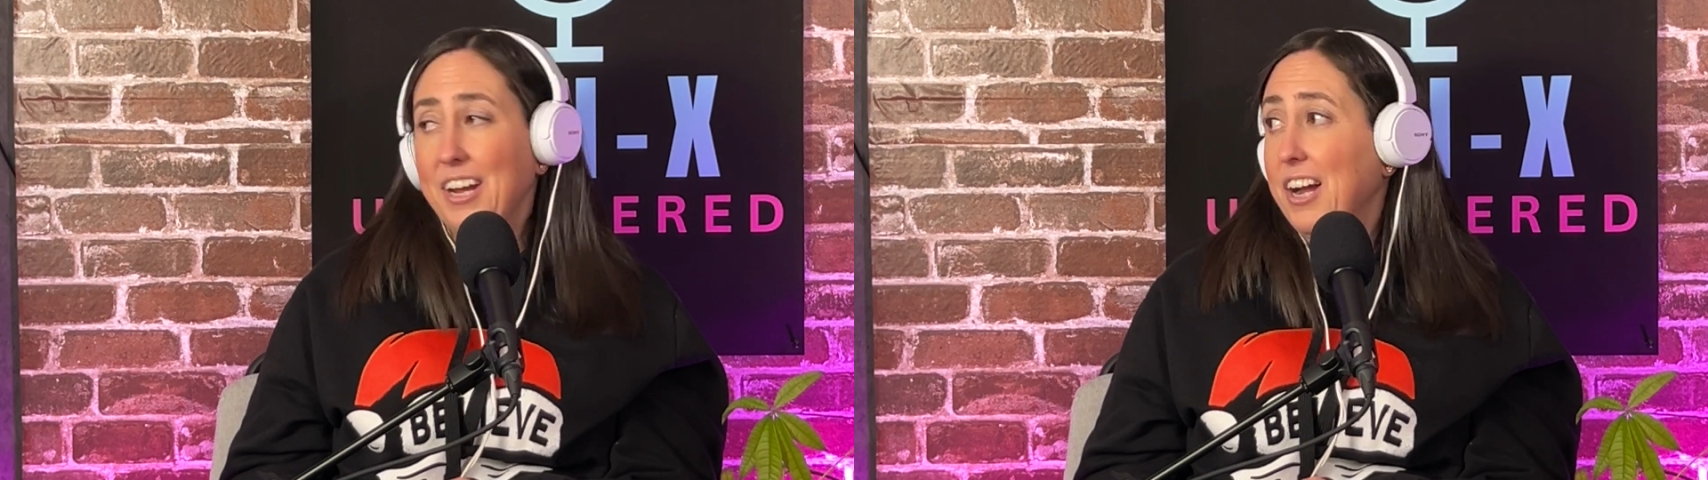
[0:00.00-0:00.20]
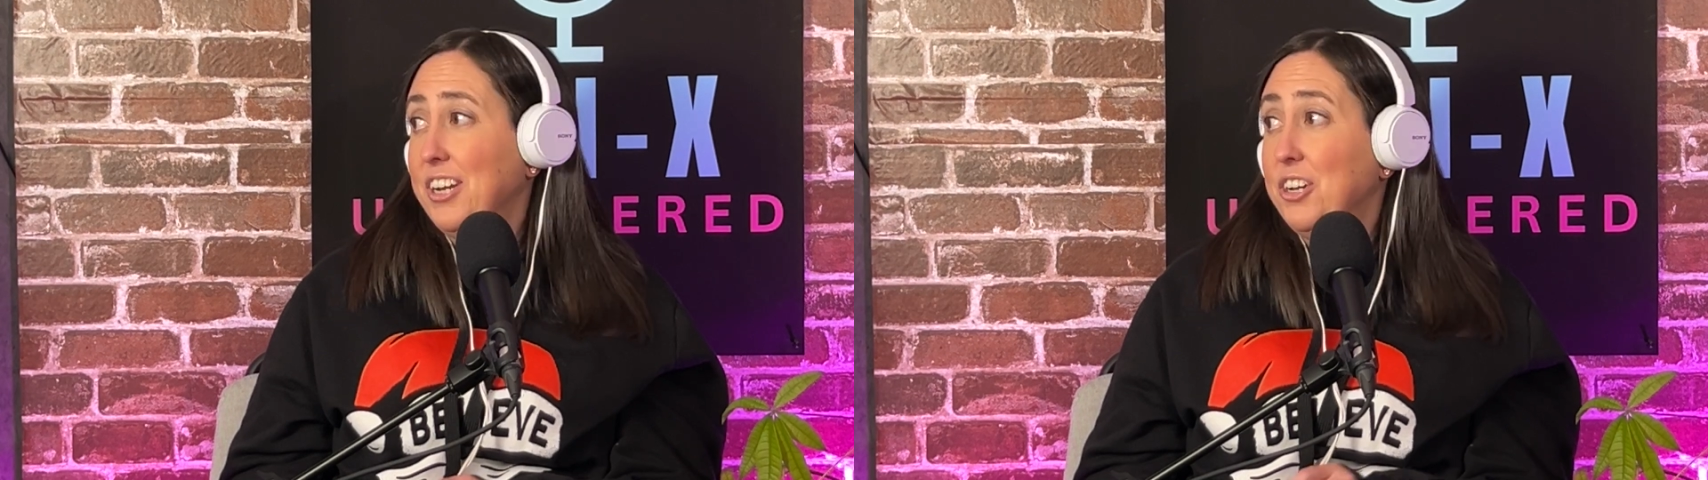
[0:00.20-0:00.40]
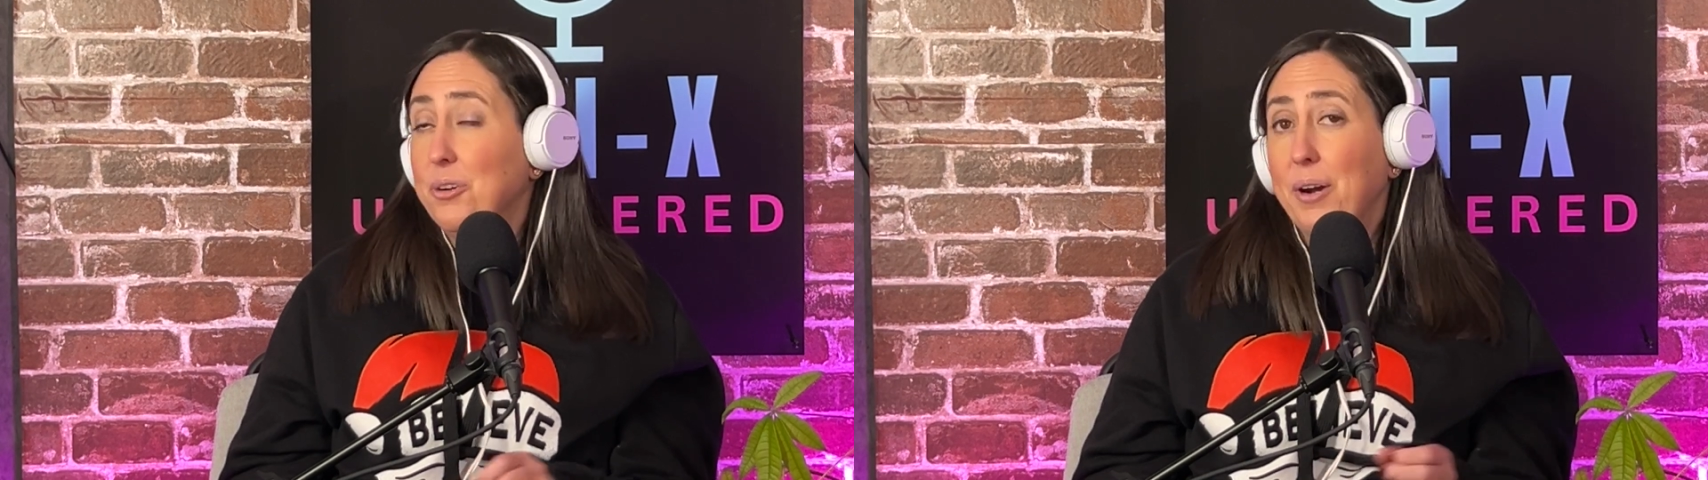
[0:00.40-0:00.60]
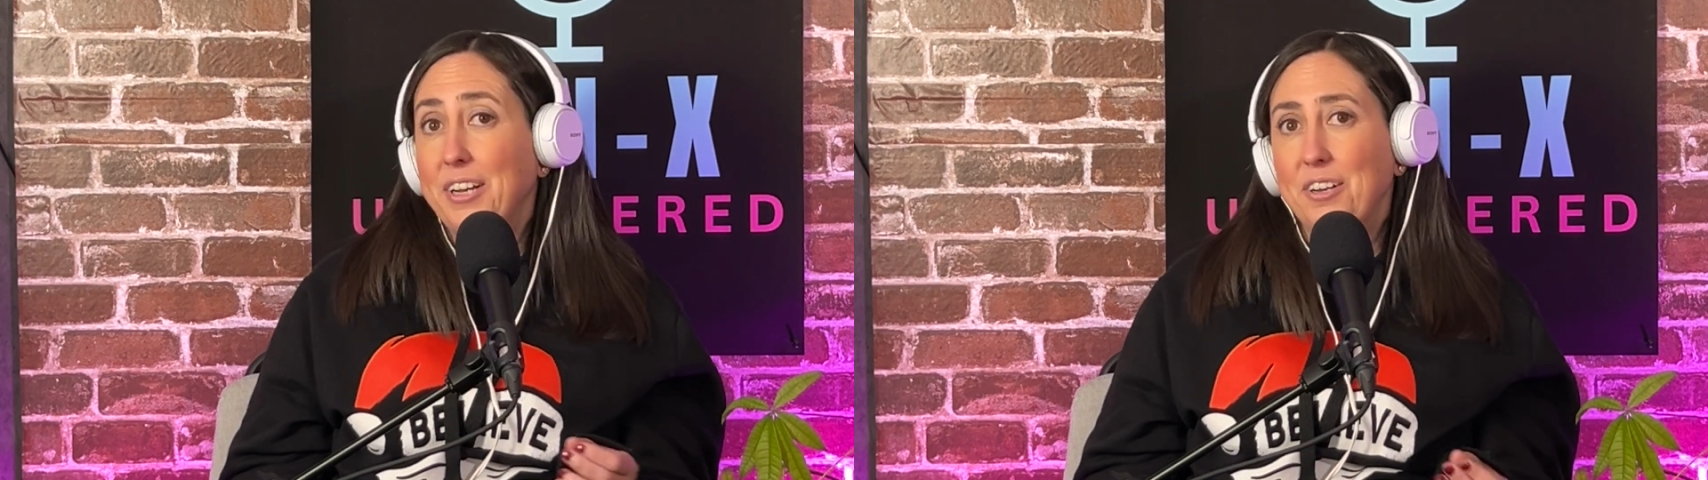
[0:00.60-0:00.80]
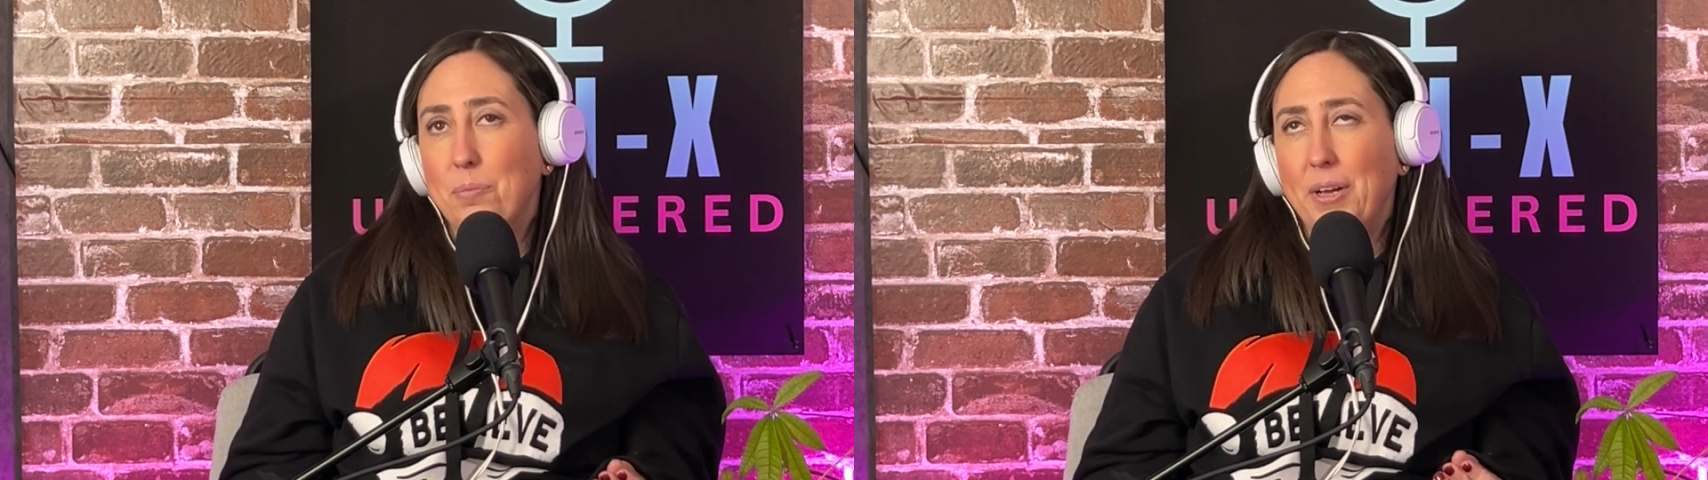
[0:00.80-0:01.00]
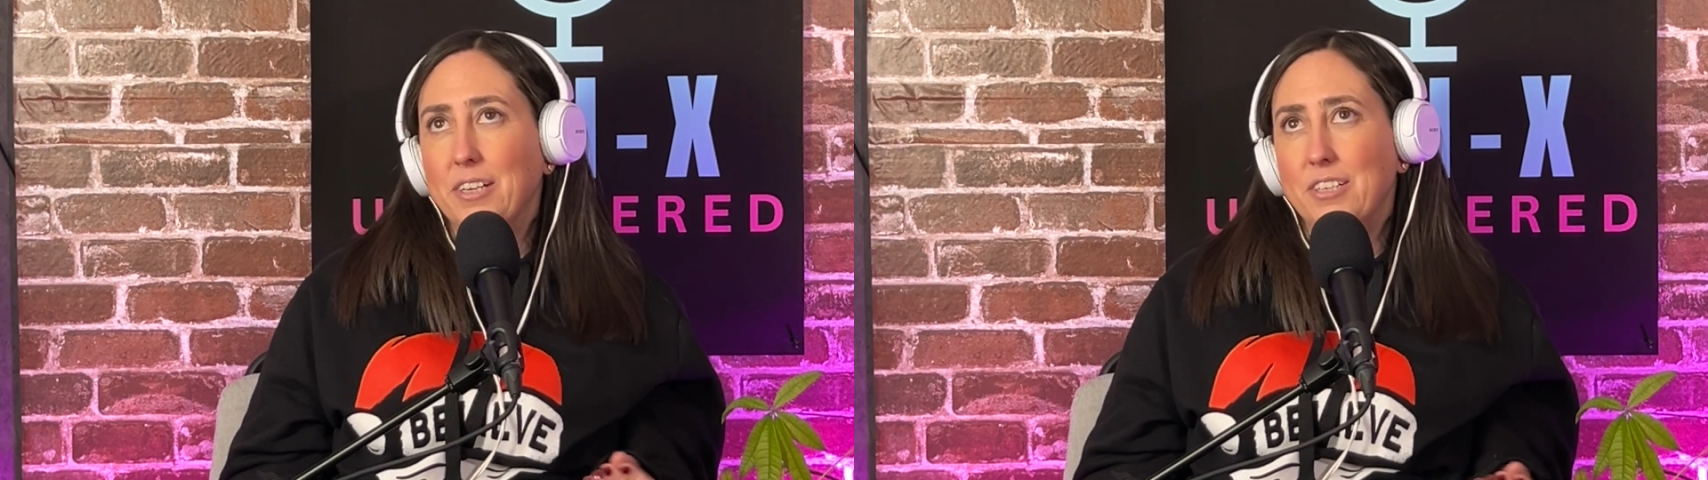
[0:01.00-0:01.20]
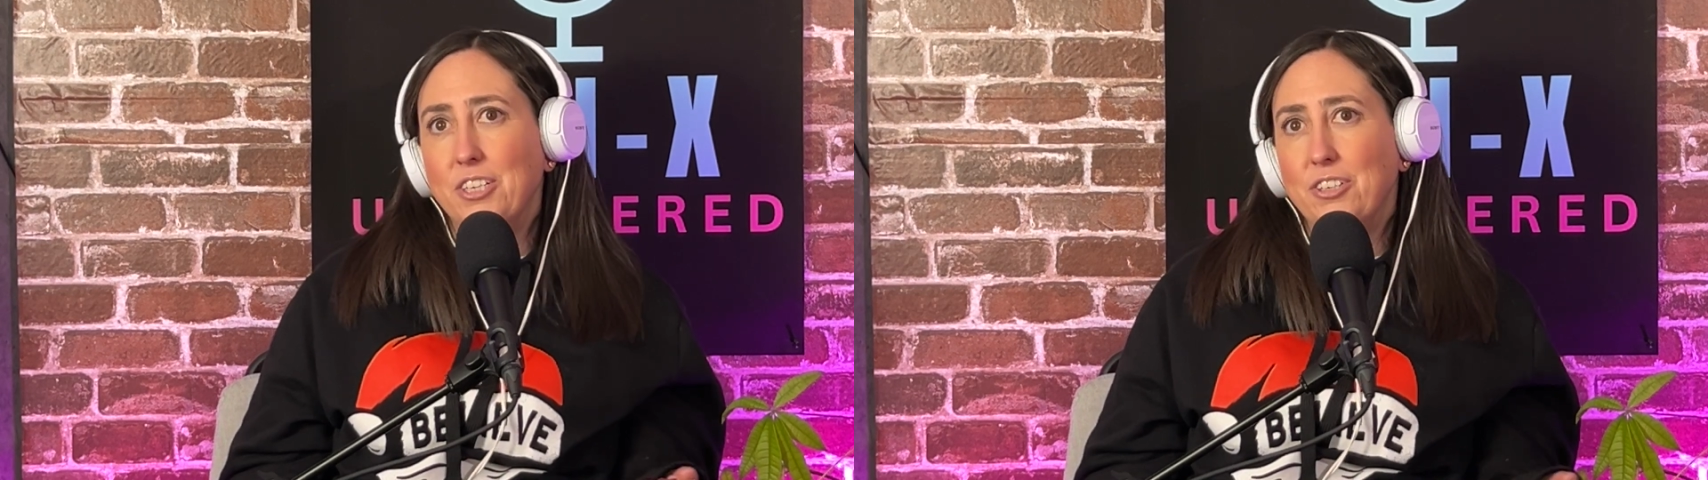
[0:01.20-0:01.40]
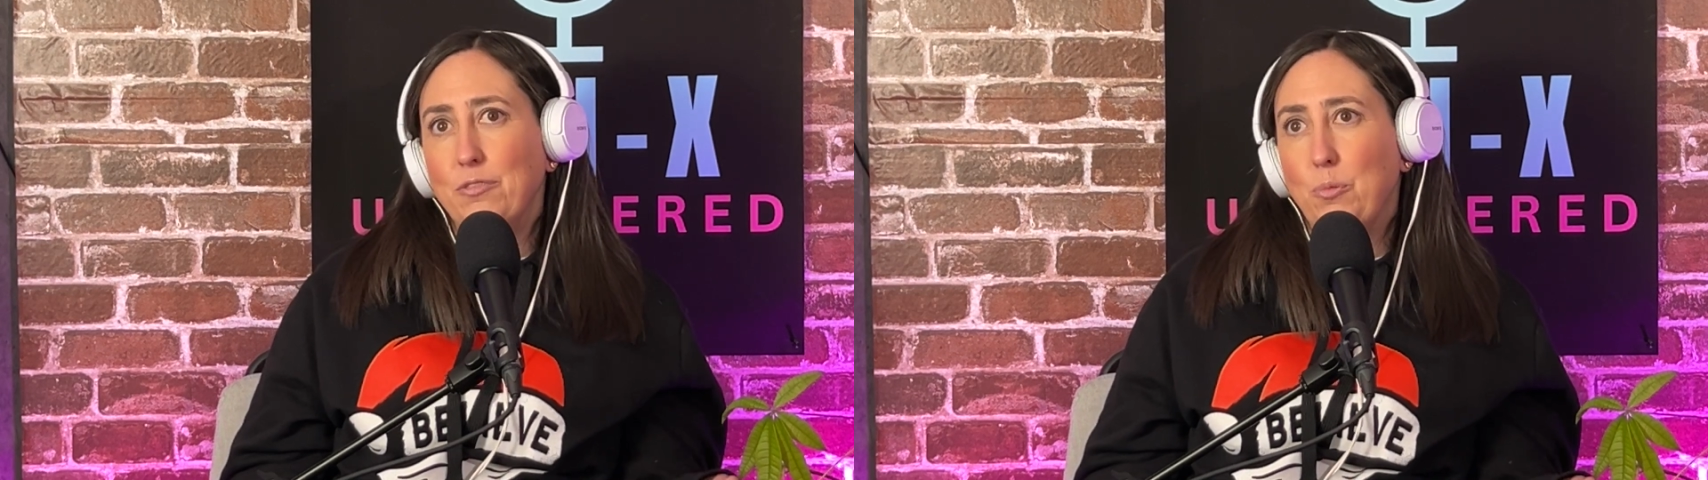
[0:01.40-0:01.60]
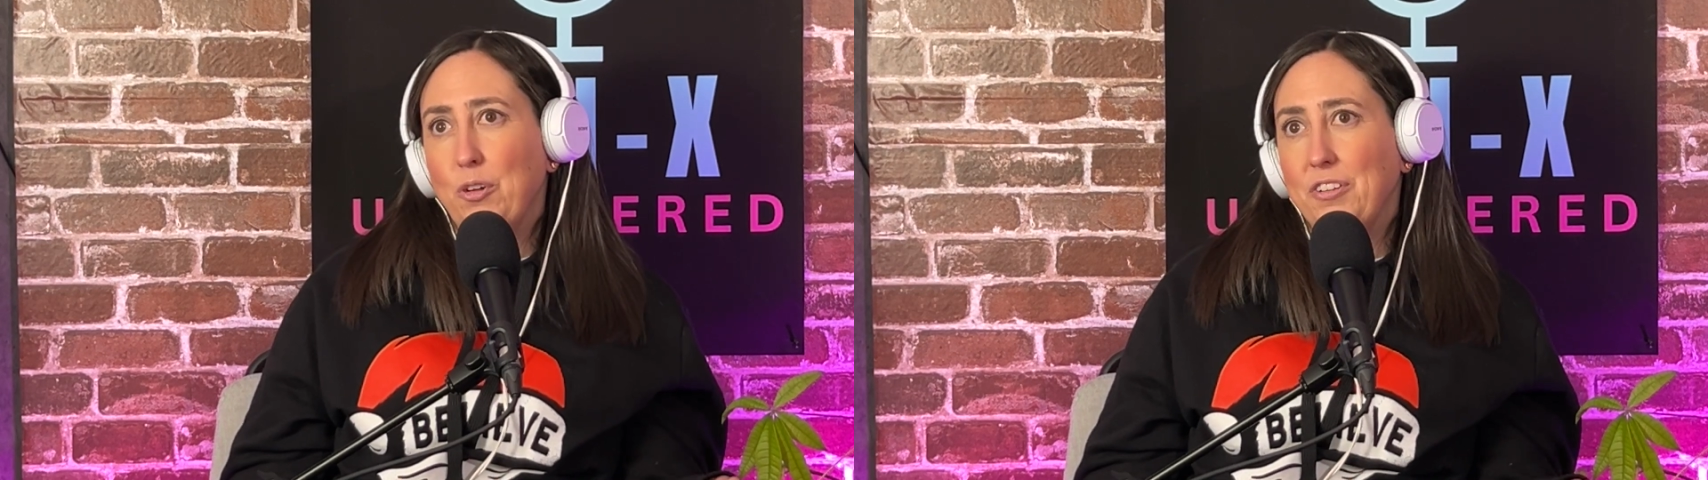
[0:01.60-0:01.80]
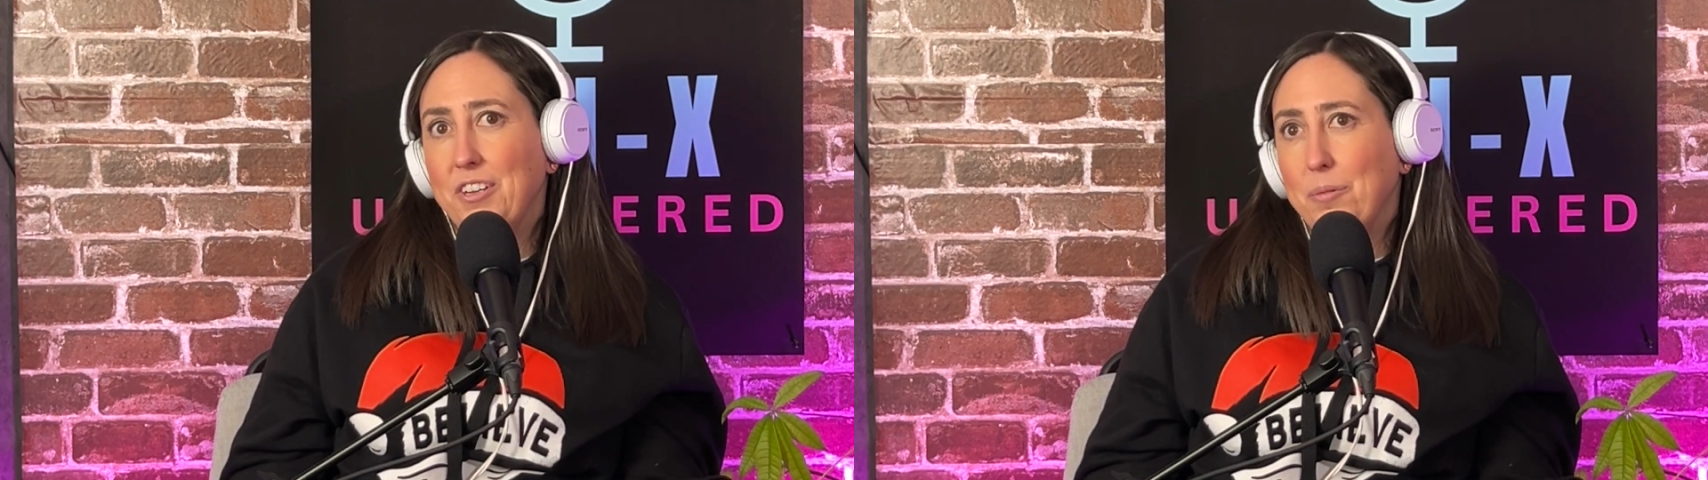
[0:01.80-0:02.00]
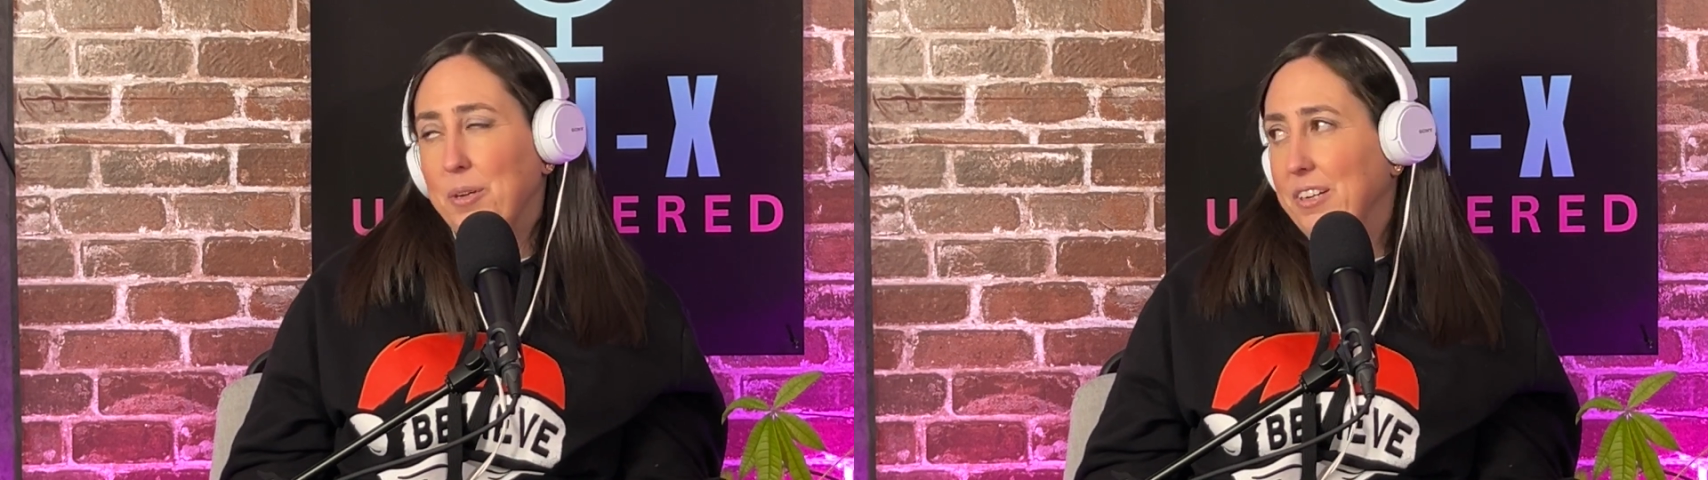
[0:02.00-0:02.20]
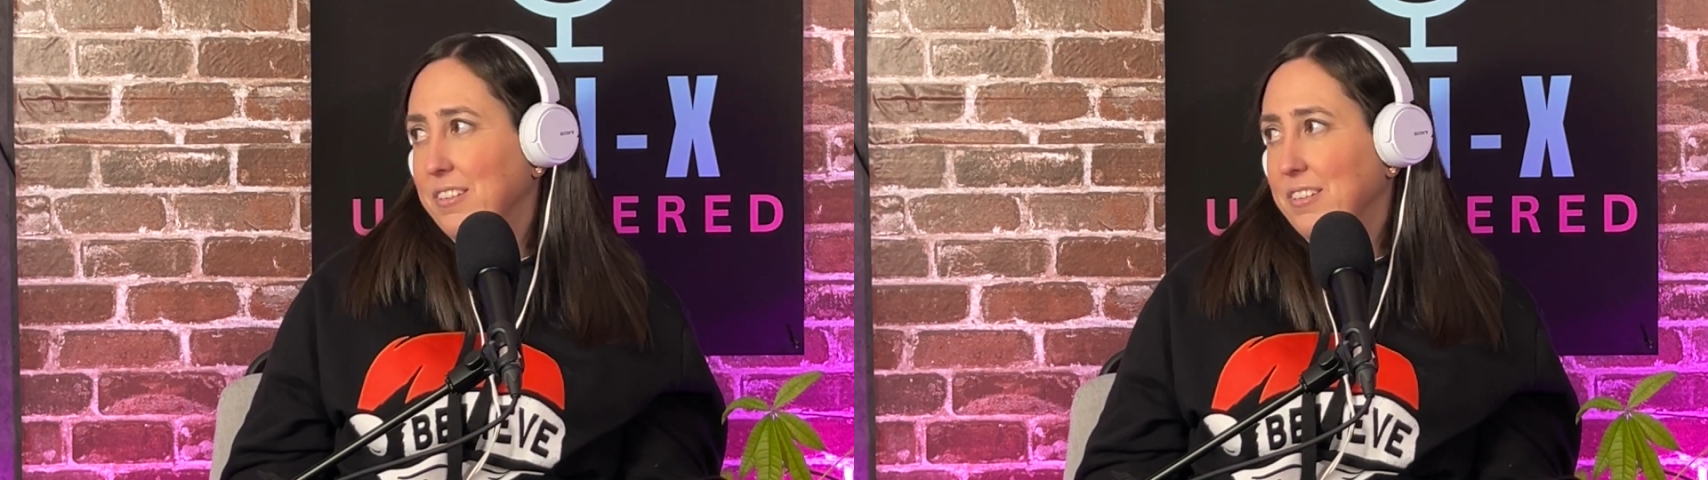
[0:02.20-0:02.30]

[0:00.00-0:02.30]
I knew I didn't pay attention for more than 10 minutes.